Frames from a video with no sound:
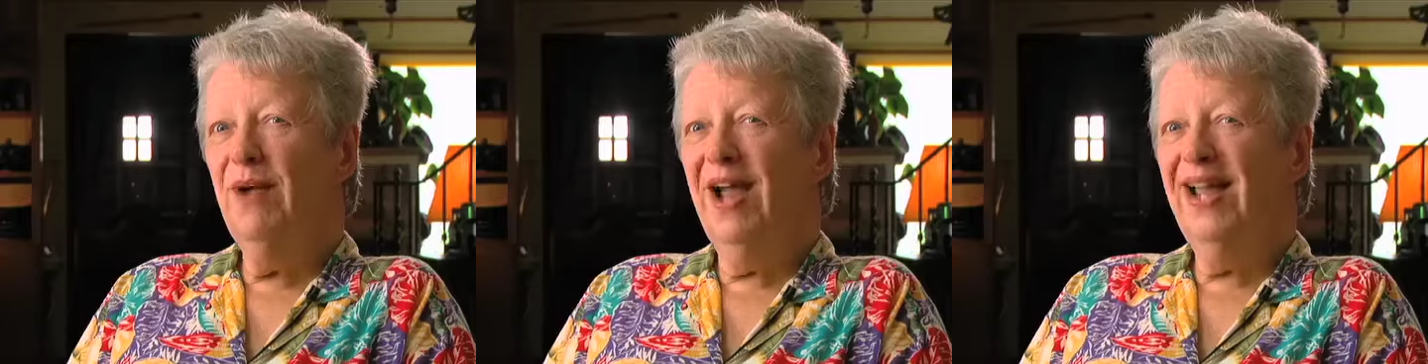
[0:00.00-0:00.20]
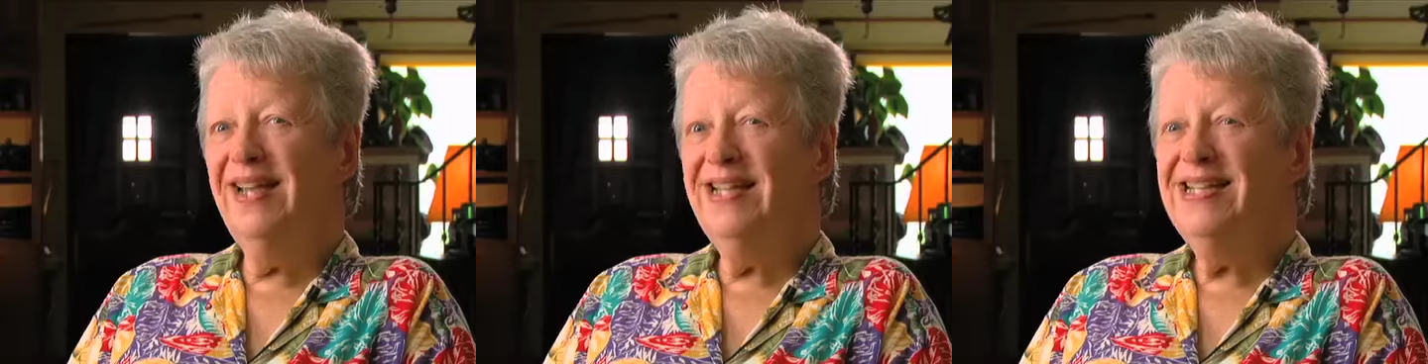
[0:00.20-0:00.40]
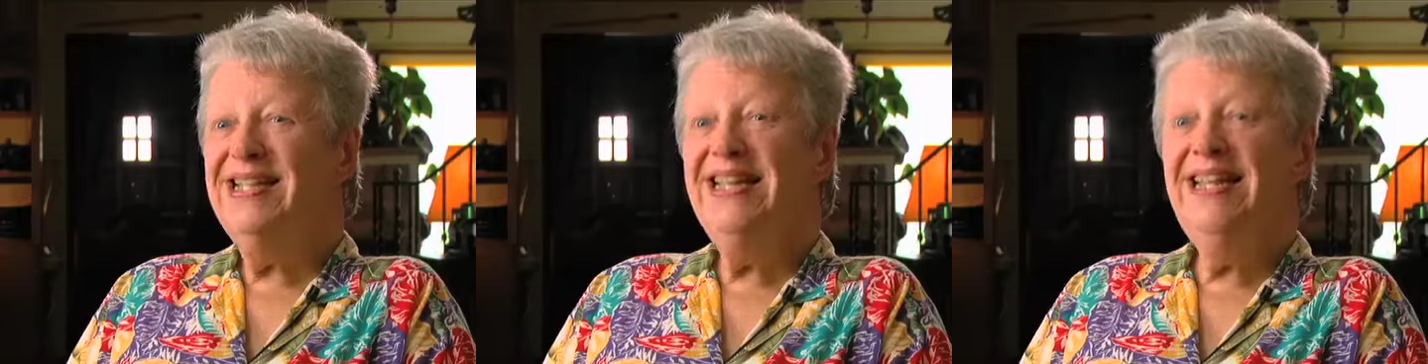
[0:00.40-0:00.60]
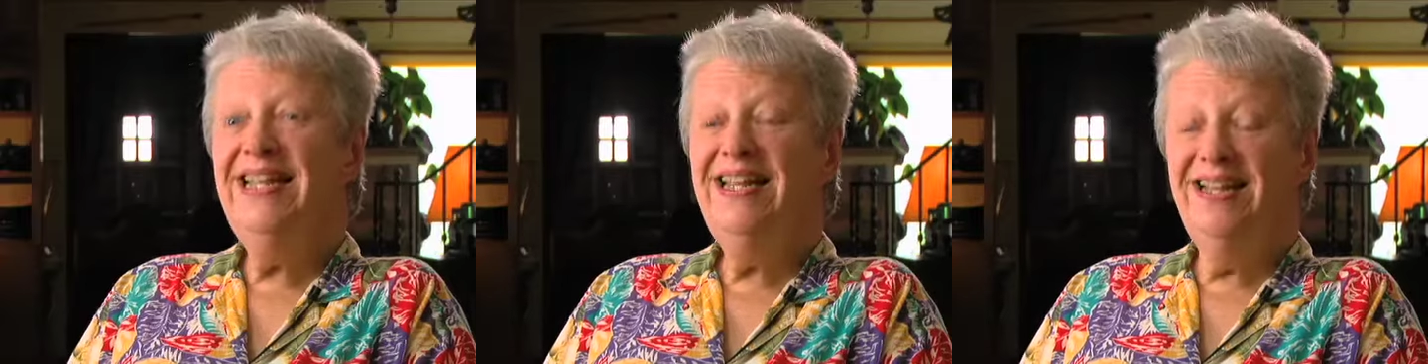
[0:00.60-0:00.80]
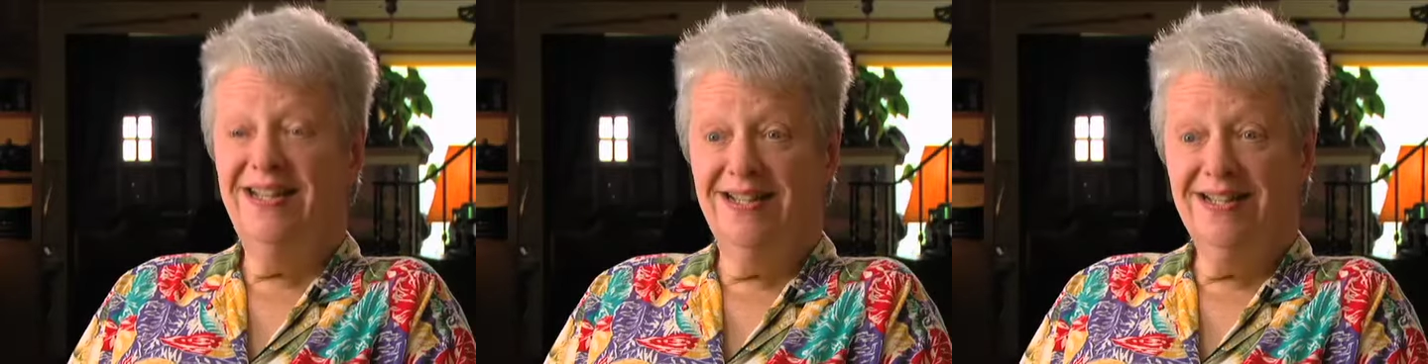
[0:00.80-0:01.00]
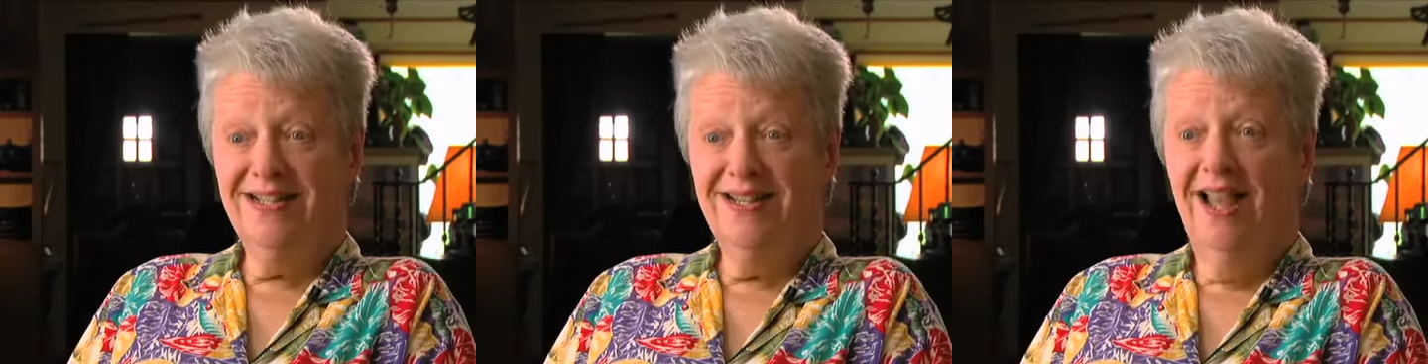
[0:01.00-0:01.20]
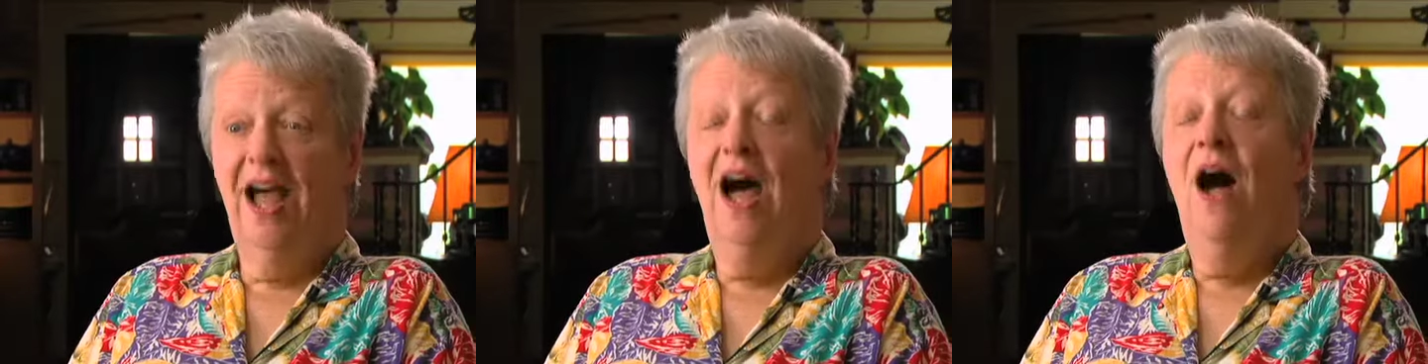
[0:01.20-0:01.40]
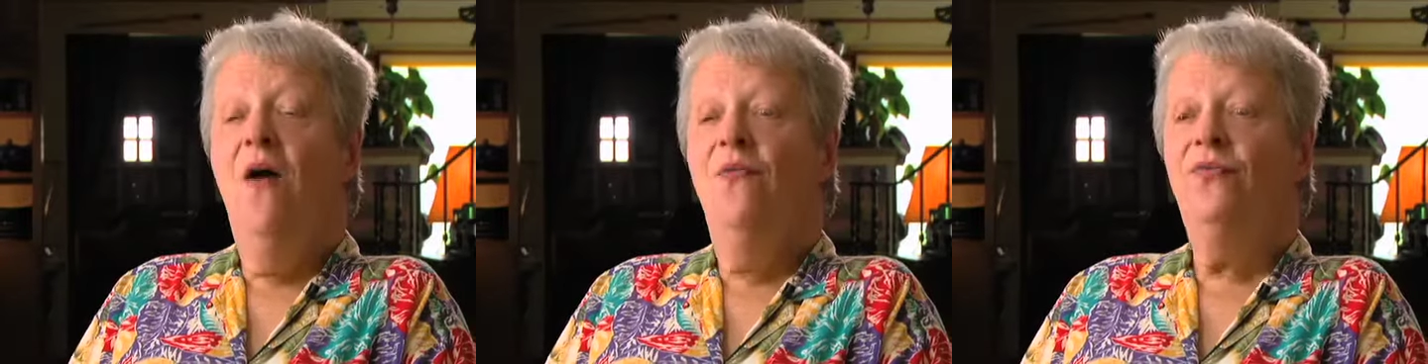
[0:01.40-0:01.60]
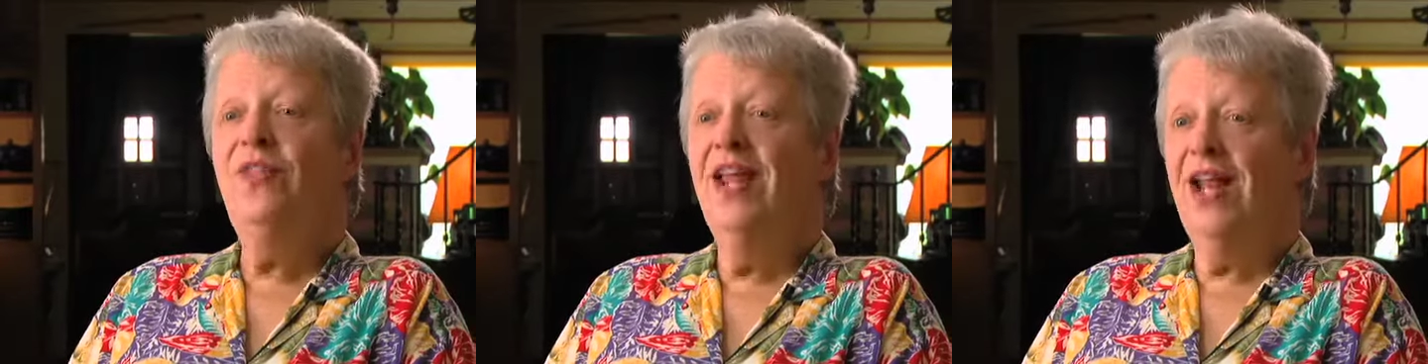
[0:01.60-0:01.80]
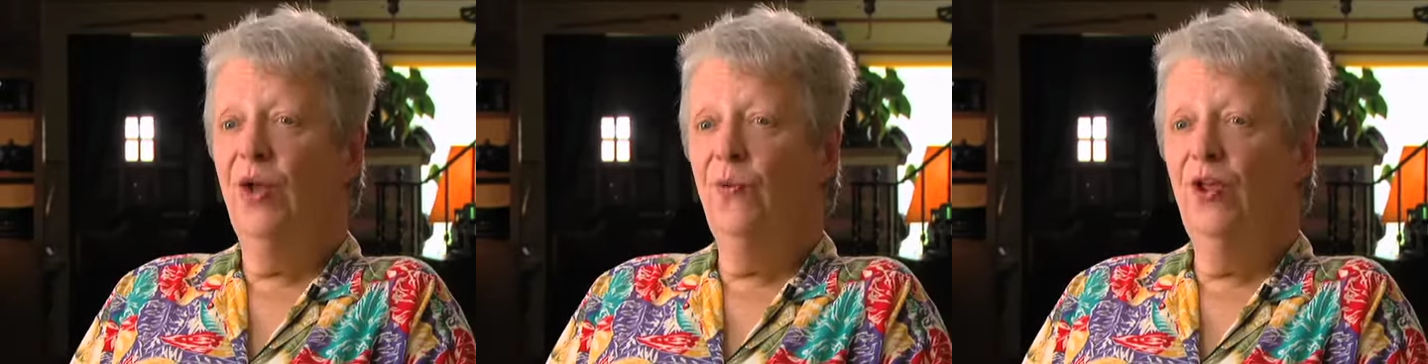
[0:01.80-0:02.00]
my teens
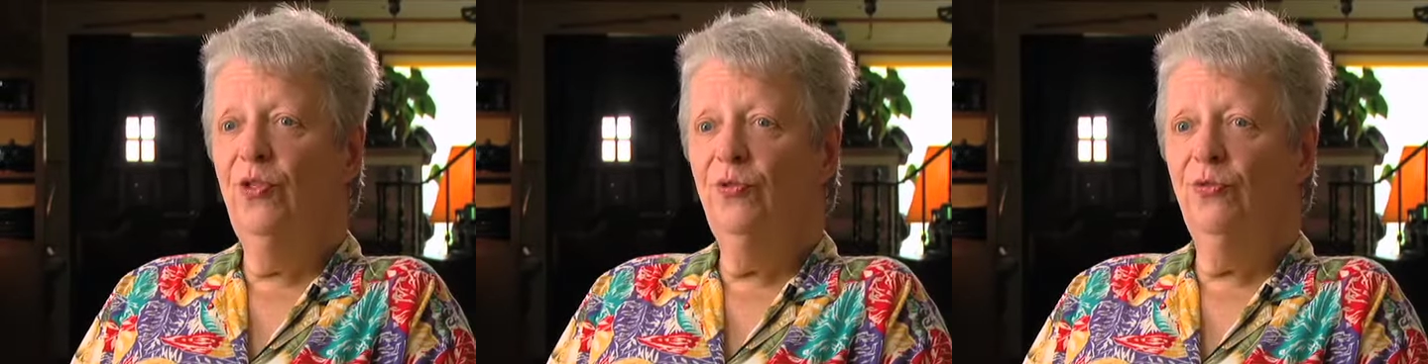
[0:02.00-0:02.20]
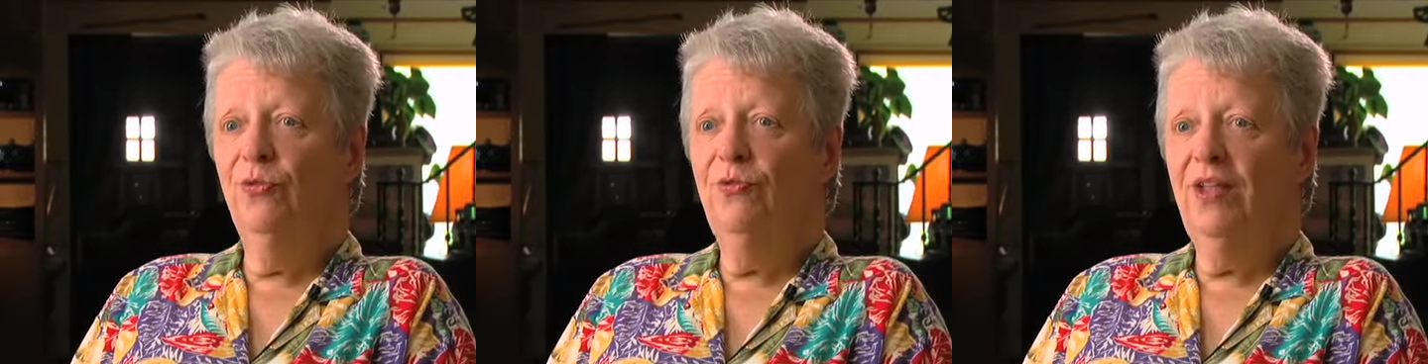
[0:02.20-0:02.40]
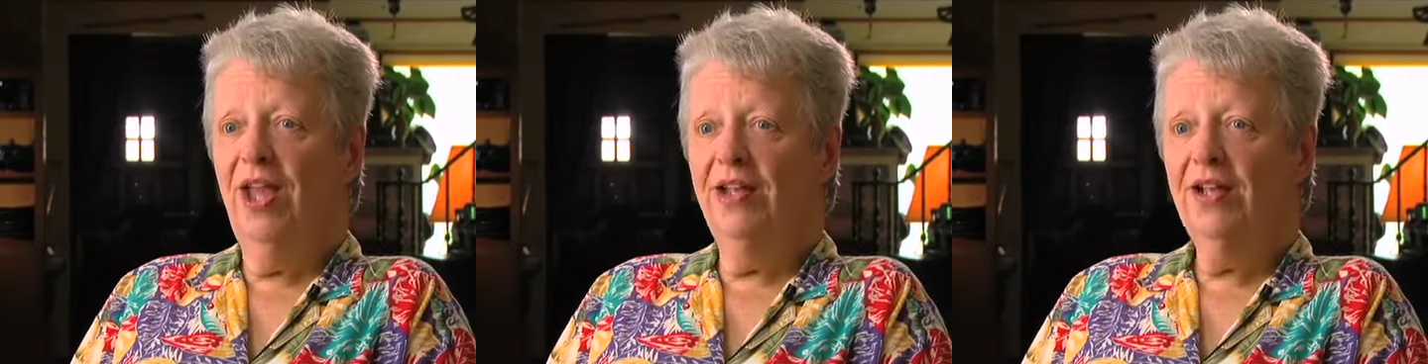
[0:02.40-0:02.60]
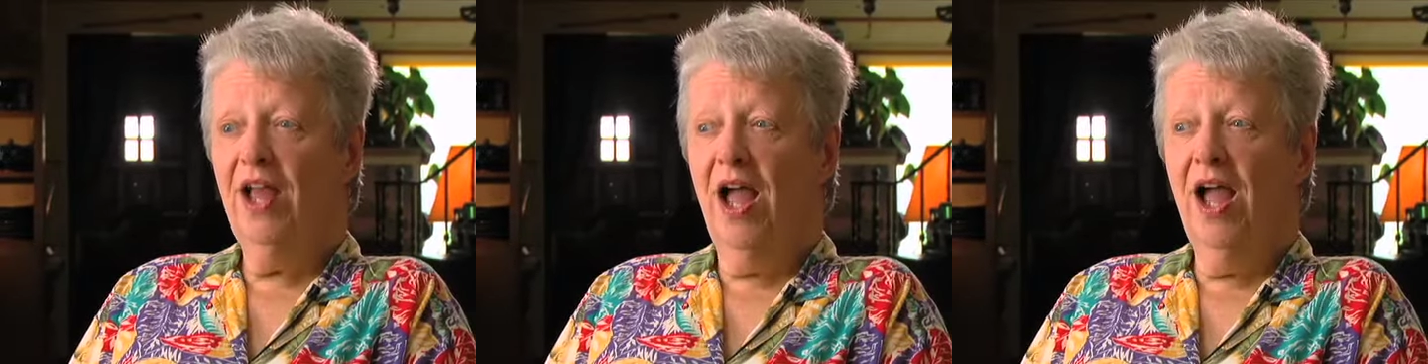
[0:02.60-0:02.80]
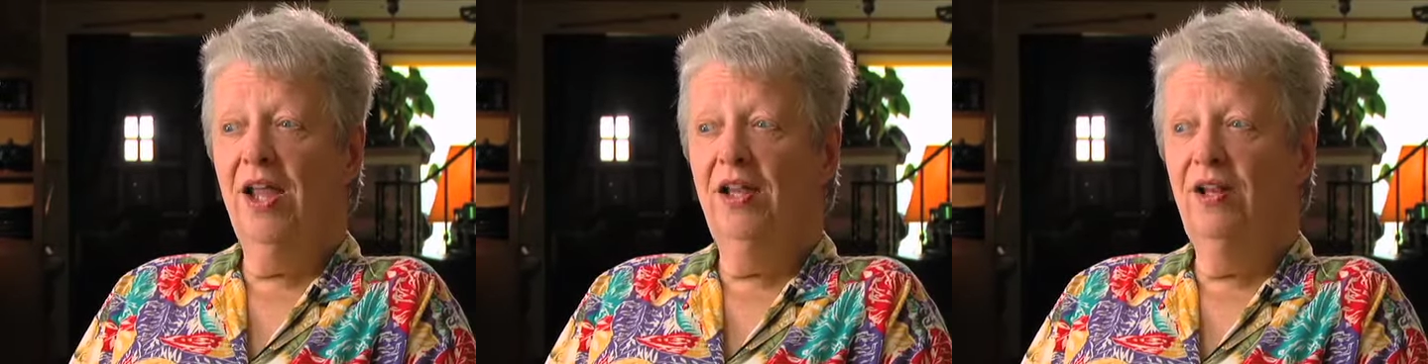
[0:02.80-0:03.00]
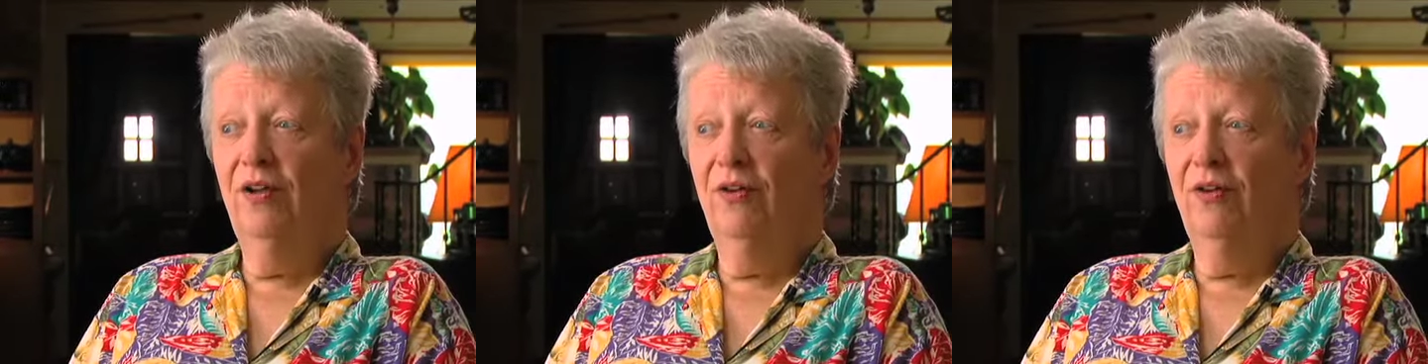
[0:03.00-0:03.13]
that I went through that kind